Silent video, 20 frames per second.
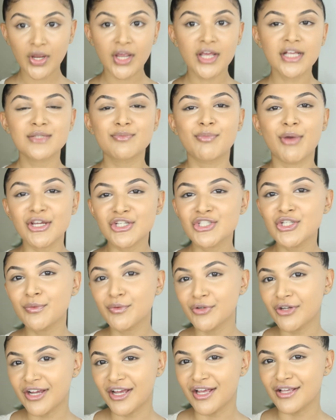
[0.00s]
especially
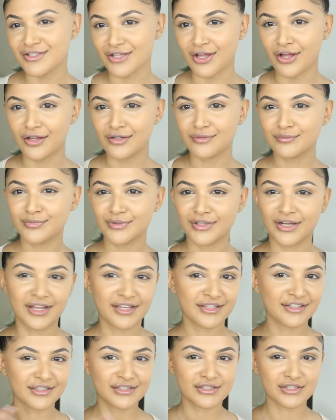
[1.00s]
when your hair's up.
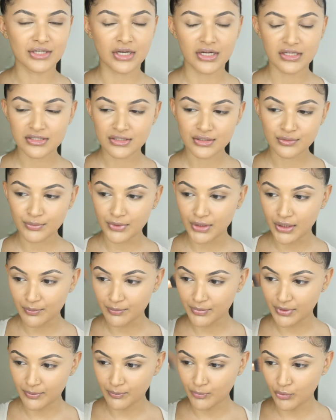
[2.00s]
Like, it's nice to be a
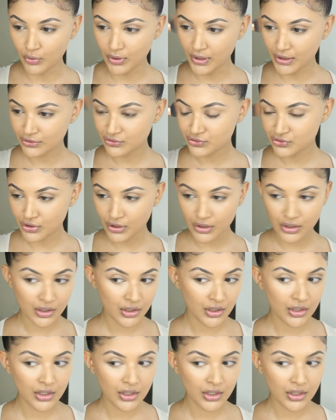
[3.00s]
bit more extra